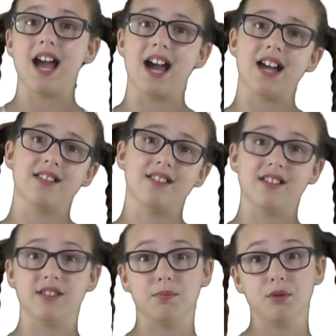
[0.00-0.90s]
and
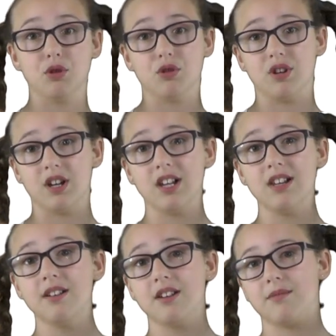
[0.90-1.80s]
in the
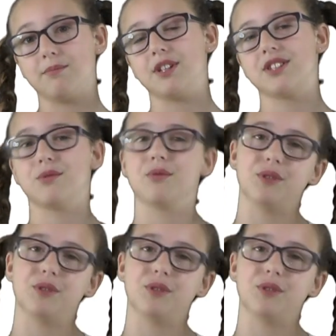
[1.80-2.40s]
plural, but